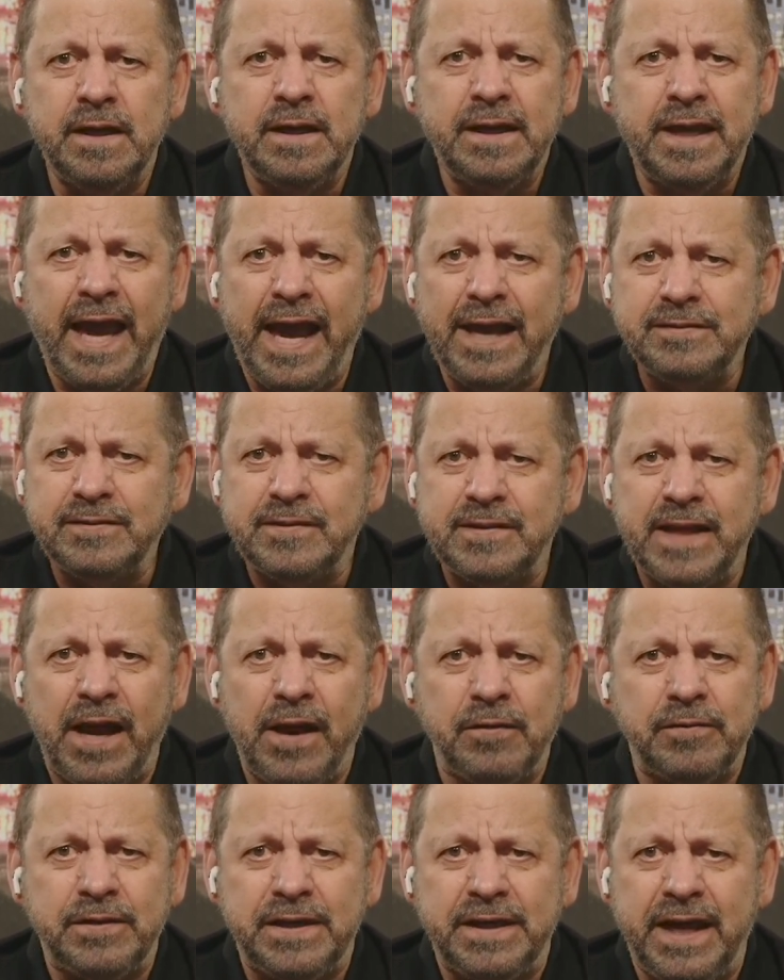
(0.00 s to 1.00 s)
cast
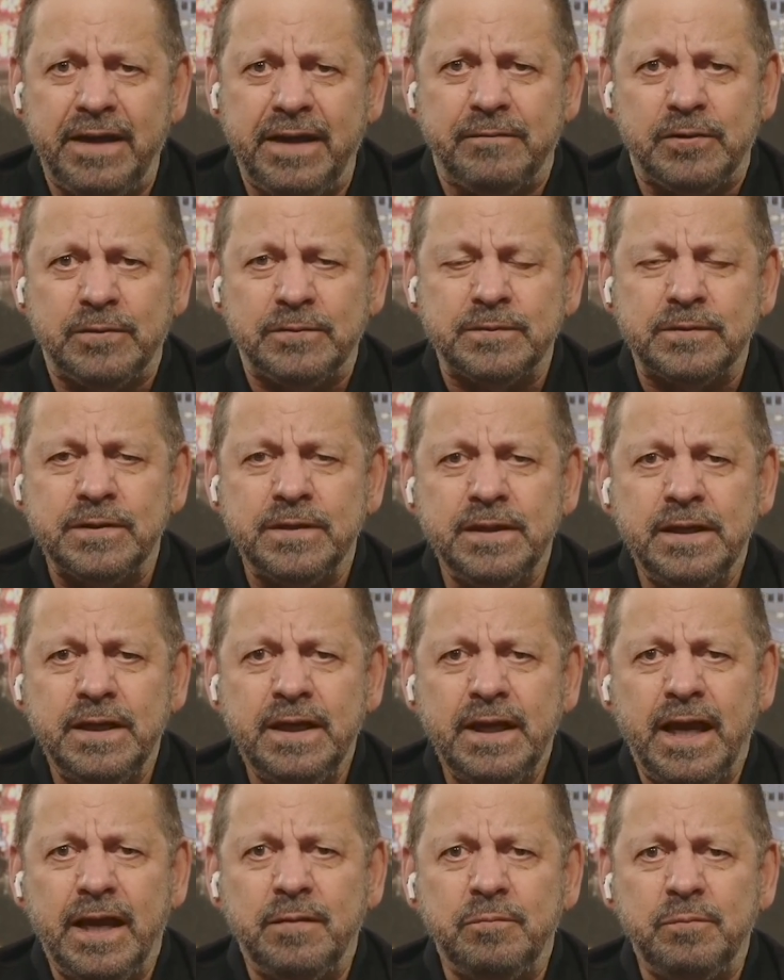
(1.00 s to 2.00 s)
out devils,
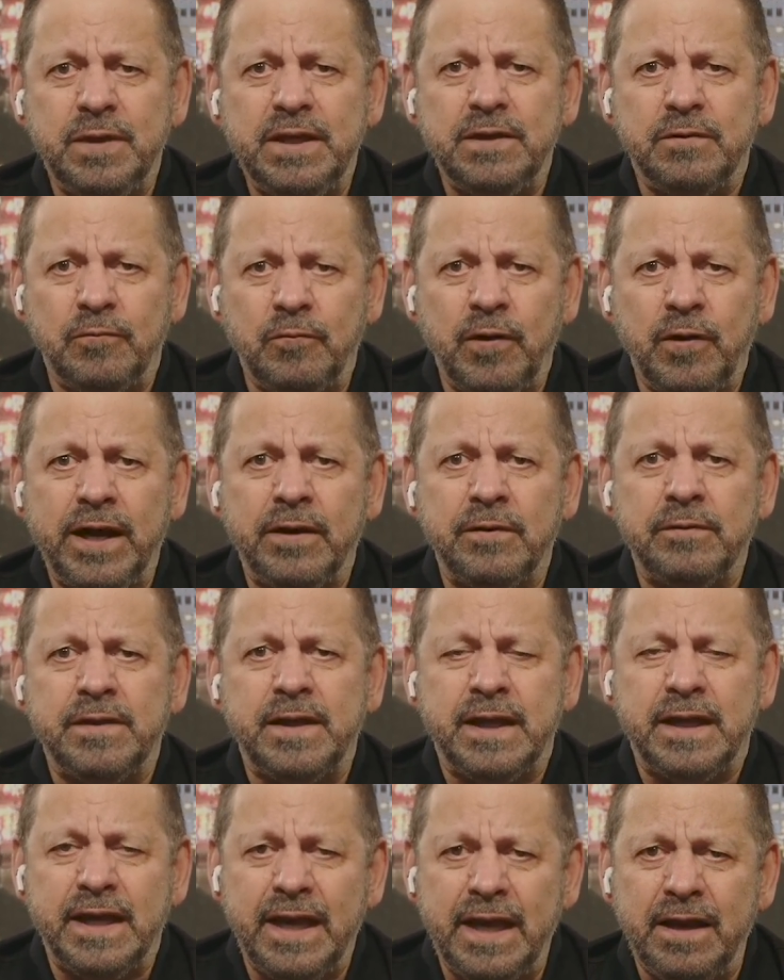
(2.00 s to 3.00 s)
and be aware
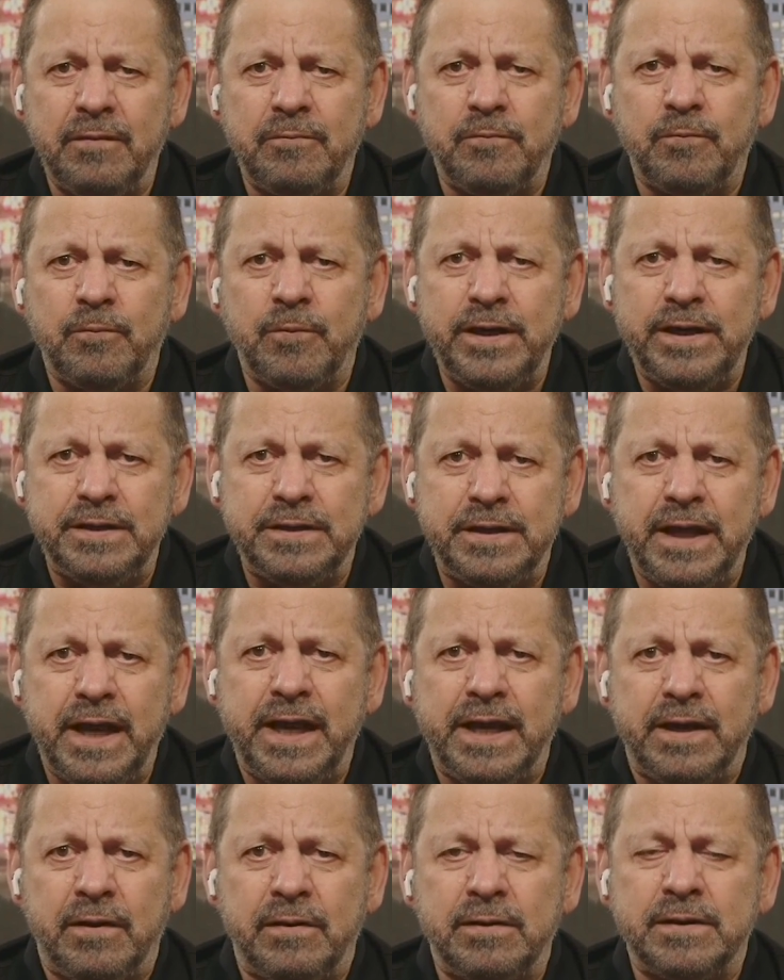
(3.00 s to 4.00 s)
that every
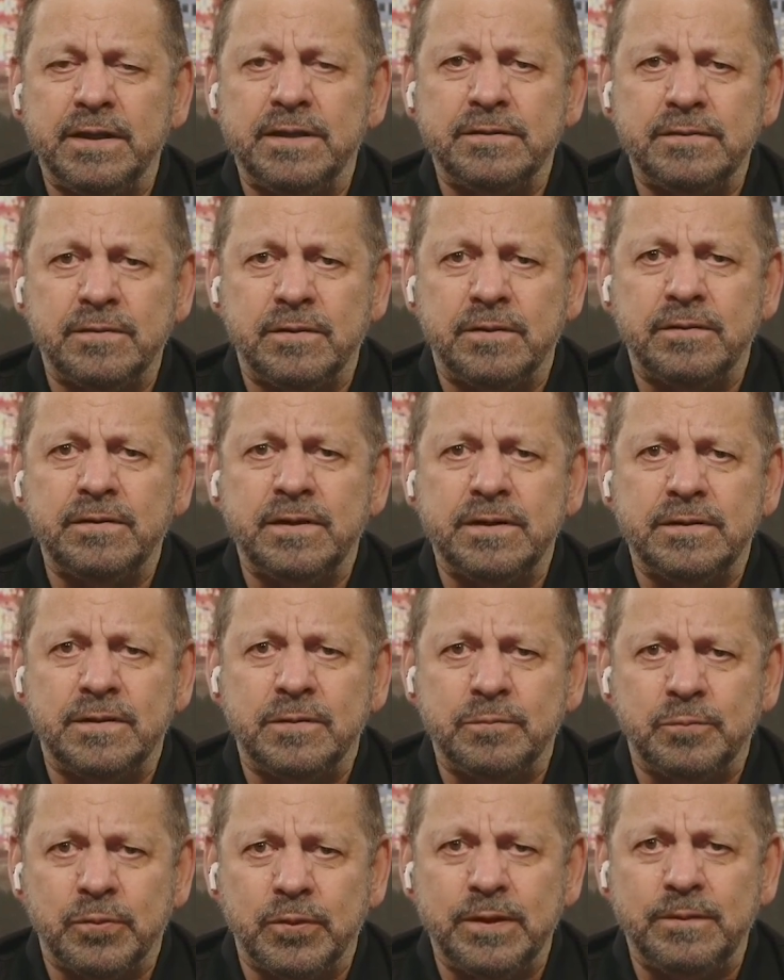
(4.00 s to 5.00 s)
day on this earth is
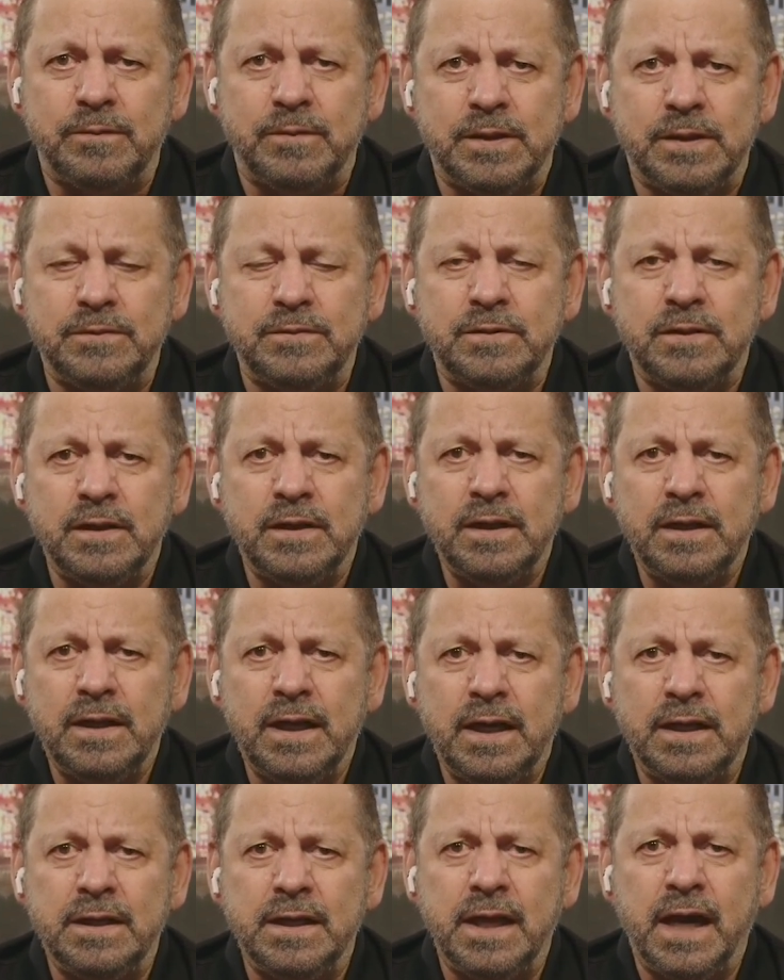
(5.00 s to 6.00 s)
a privilege
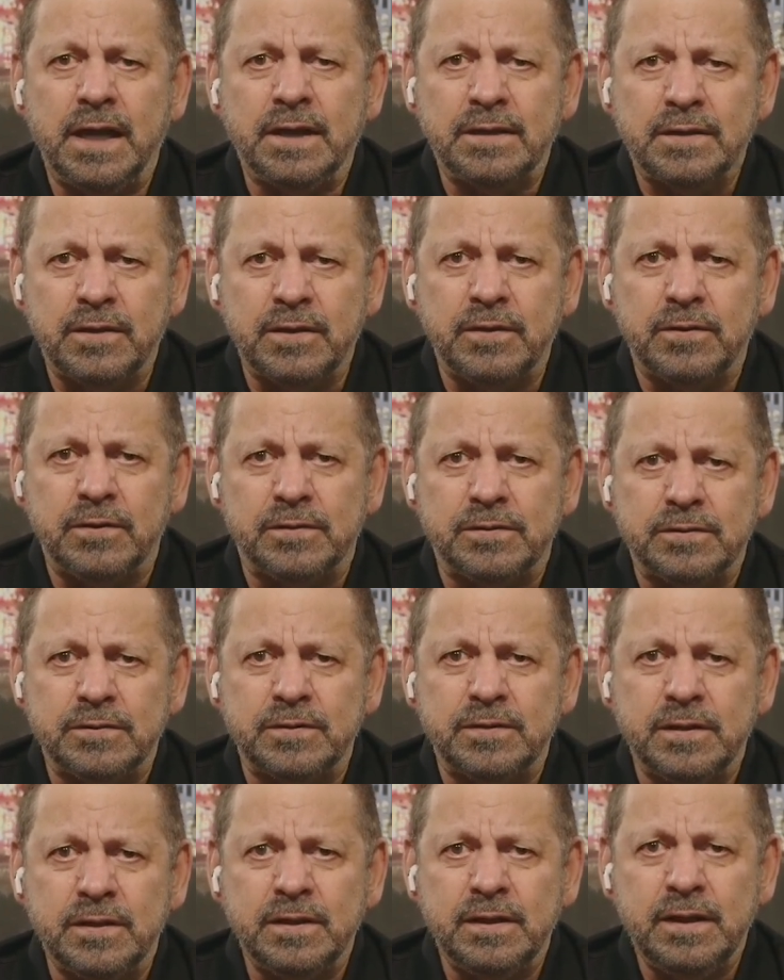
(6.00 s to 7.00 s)
and not a
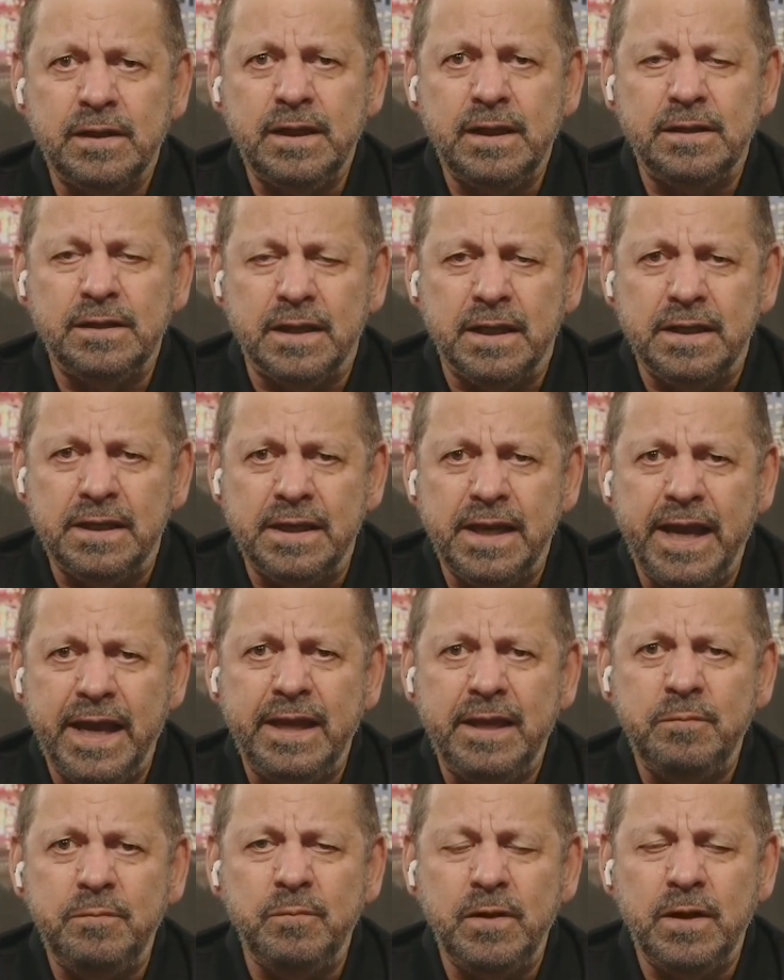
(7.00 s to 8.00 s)
curse. In the
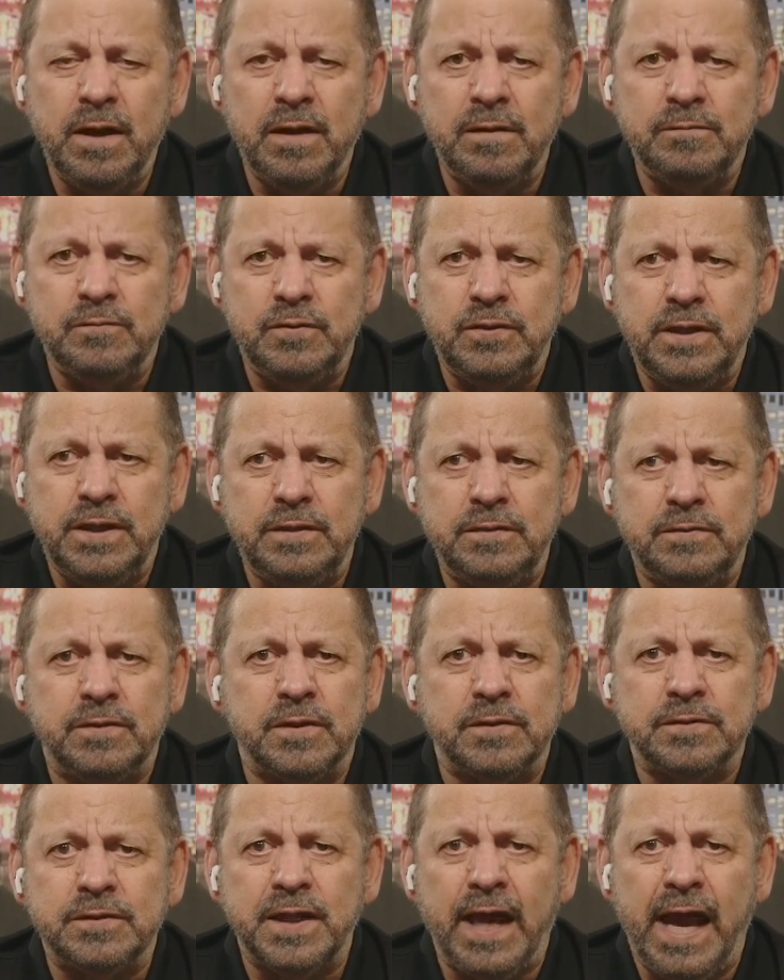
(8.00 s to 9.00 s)
name of
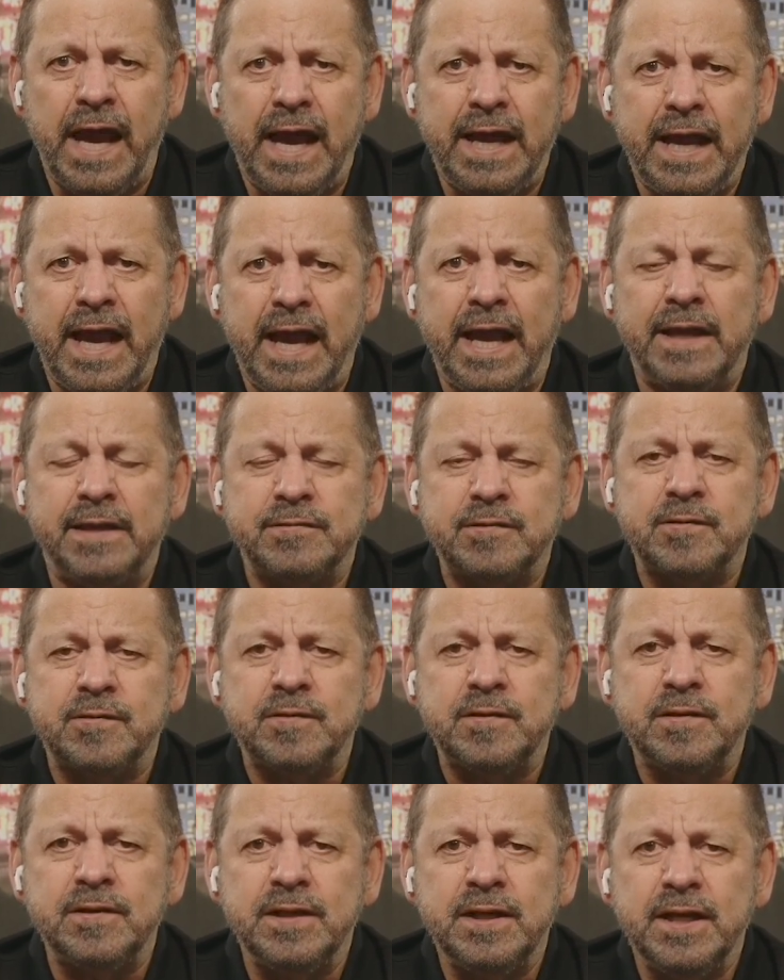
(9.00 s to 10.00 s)
Jesus, I ask.
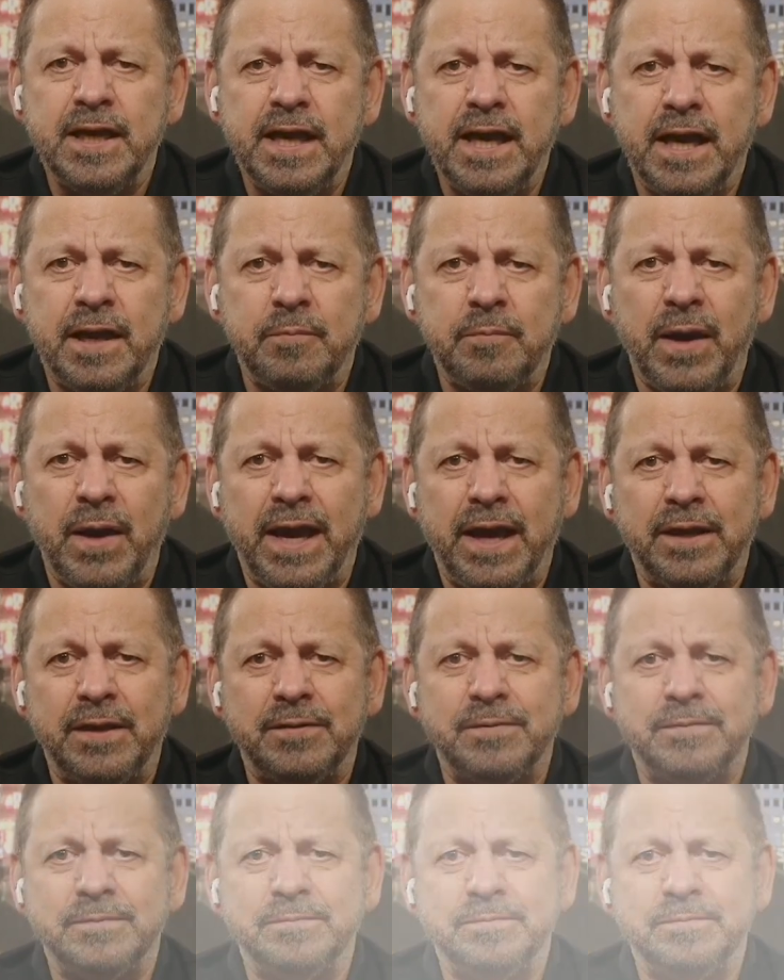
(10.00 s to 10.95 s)
Amen.